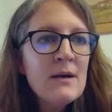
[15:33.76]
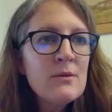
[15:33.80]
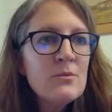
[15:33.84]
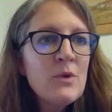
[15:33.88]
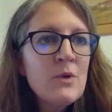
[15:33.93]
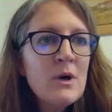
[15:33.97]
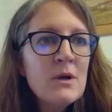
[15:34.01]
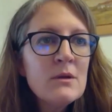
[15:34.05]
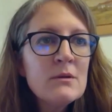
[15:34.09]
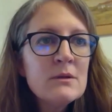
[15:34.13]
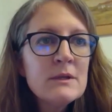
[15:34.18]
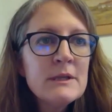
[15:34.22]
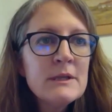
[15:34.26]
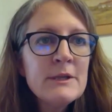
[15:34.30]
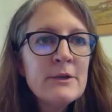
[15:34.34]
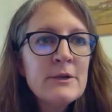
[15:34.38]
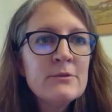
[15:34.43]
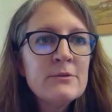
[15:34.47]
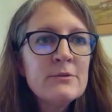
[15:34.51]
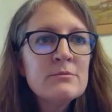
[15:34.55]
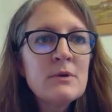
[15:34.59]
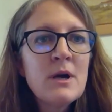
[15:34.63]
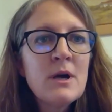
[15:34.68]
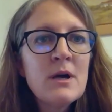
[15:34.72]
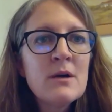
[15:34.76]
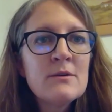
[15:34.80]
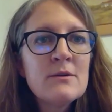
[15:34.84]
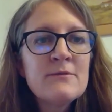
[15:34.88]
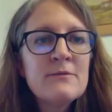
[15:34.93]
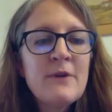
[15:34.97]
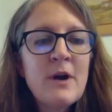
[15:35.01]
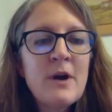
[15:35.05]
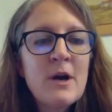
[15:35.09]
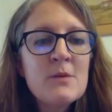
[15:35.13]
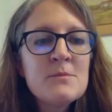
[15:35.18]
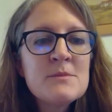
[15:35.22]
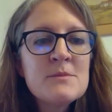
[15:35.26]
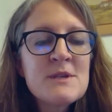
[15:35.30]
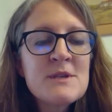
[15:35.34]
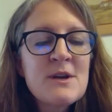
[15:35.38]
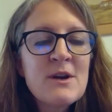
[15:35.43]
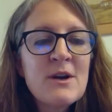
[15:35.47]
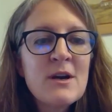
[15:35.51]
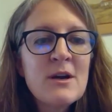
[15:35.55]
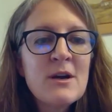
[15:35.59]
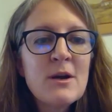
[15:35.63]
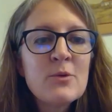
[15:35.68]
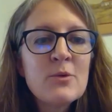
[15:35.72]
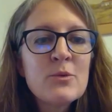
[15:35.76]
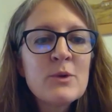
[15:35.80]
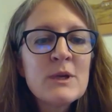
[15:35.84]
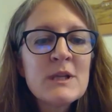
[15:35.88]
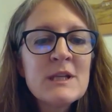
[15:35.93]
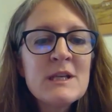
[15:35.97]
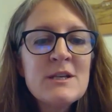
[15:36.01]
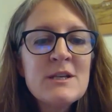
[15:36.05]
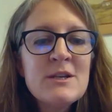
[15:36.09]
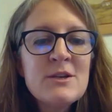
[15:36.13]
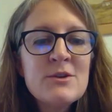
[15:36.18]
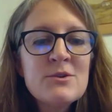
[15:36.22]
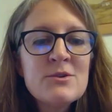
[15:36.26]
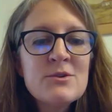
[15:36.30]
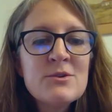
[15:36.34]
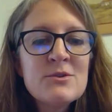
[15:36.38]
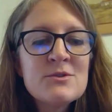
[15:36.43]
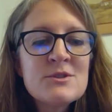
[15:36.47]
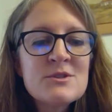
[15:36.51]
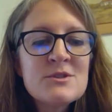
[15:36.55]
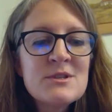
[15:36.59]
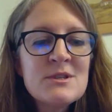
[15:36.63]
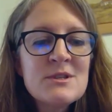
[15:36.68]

Well, our farms are a really huge